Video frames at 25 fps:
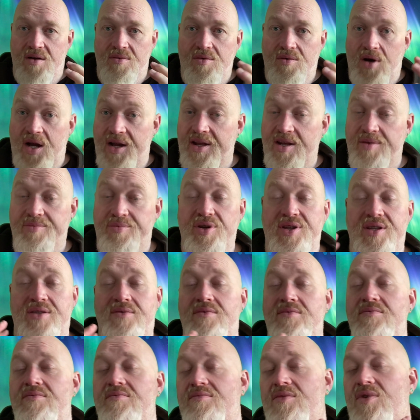I'm going to put a
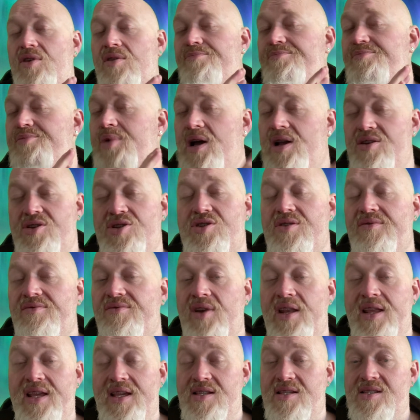bunch of
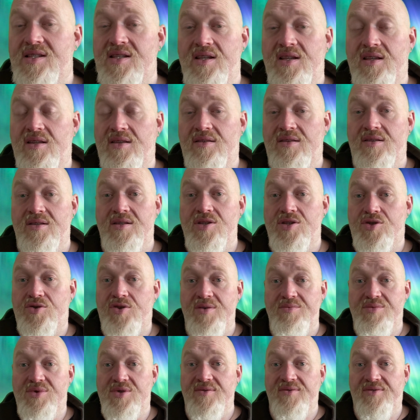links in the
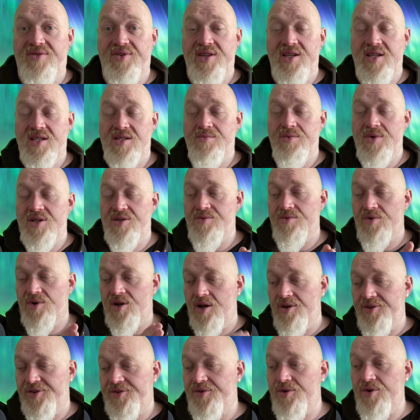description for this, which we'll
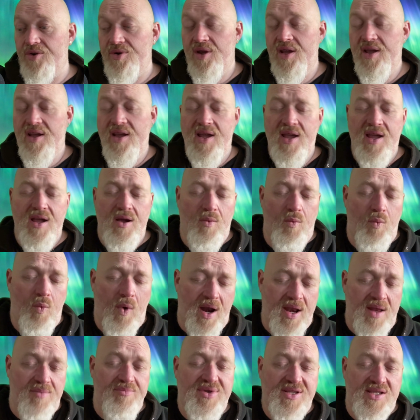go through.
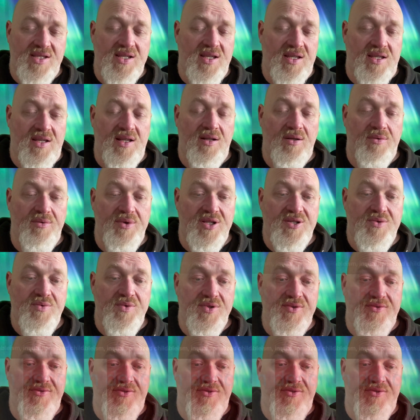One in particular, which was